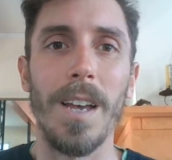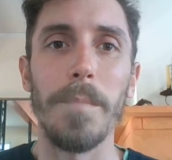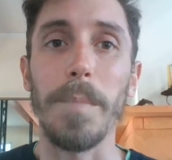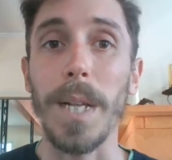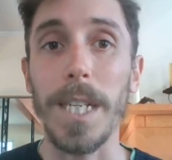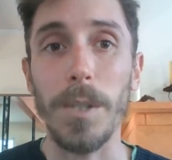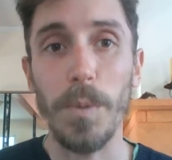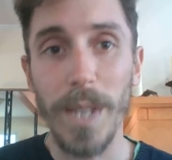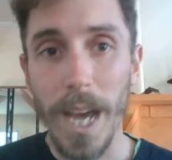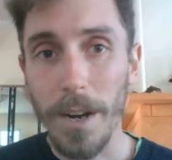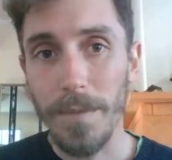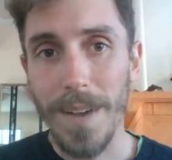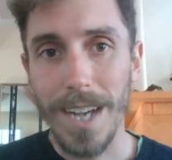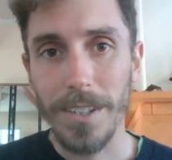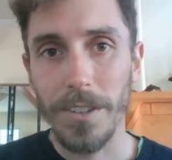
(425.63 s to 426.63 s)
Plants without
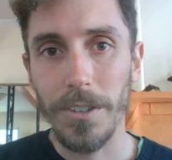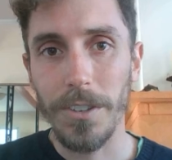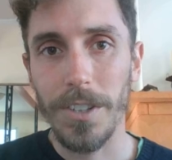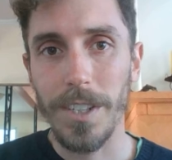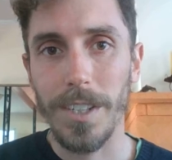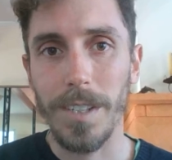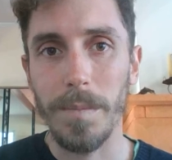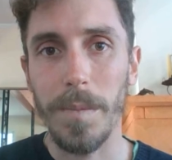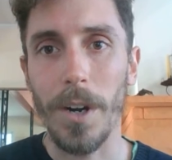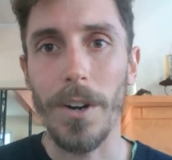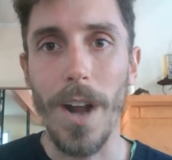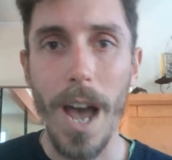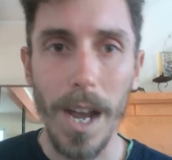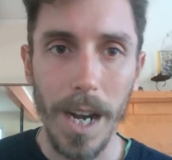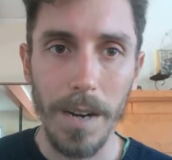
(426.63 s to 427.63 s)
a vascular system are
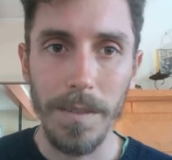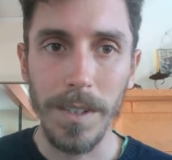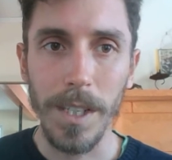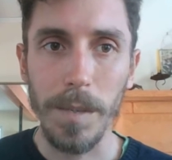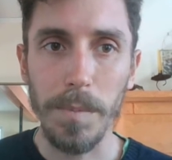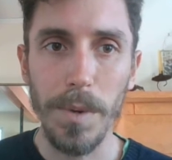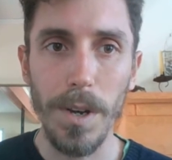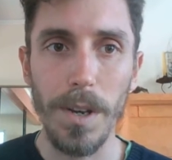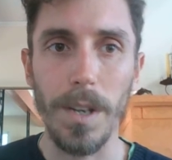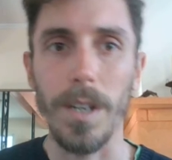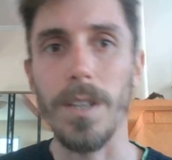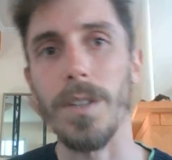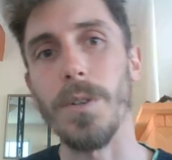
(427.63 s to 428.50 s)
not covered in this book.